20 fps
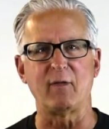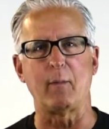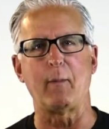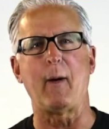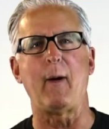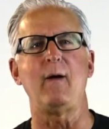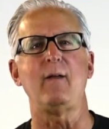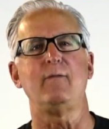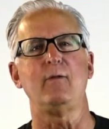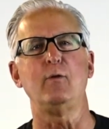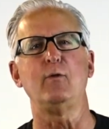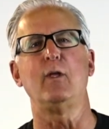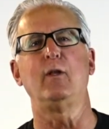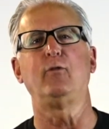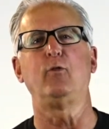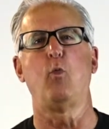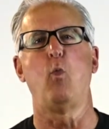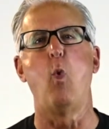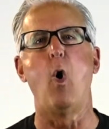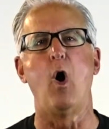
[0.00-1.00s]
the part of you
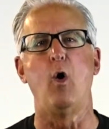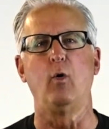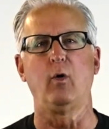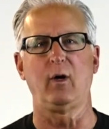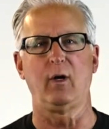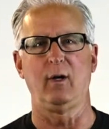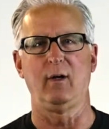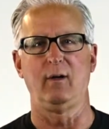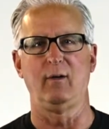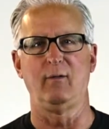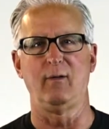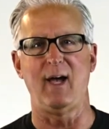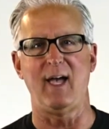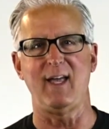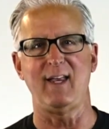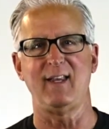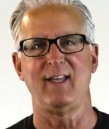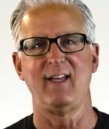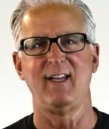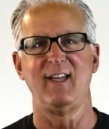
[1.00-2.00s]
that's woke,
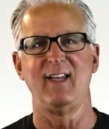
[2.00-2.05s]
right?